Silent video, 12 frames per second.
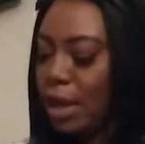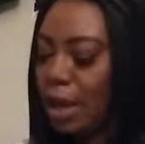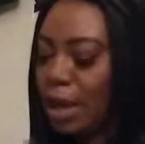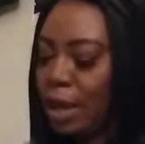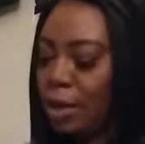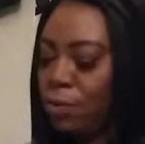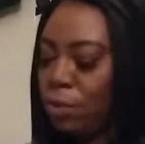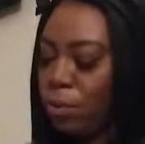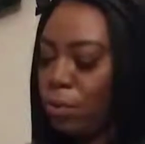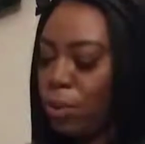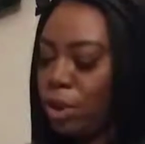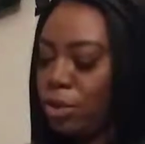And
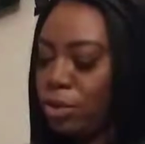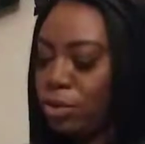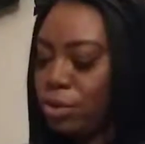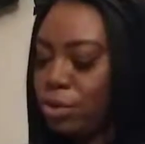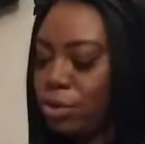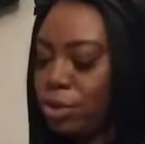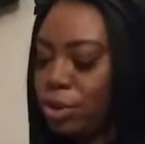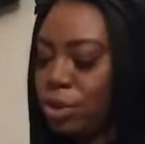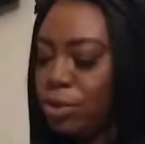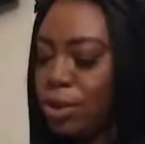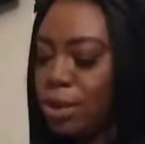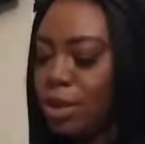when you're
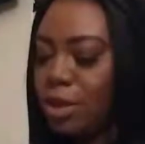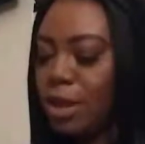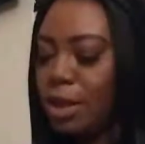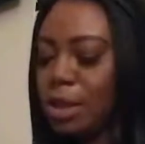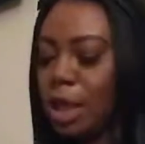using things